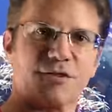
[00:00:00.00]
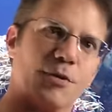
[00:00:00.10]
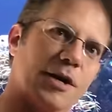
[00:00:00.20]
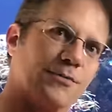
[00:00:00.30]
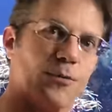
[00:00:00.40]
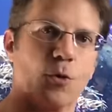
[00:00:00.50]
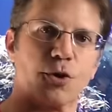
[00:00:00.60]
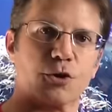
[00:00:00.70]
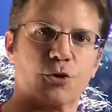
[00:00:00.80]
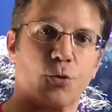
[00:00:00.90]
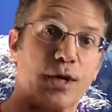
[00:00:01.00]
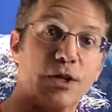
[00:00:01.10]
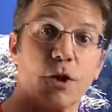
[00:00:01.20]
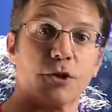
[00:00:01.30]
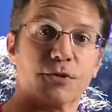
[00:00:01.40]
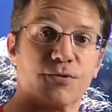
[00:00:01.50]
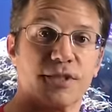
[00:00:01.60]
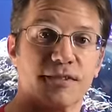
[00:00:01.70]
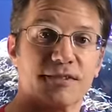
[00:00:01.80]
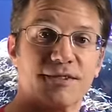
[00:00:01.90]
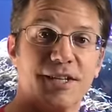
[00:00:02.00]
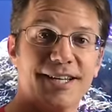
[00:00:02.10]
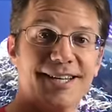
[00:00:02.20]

is around $420 for this.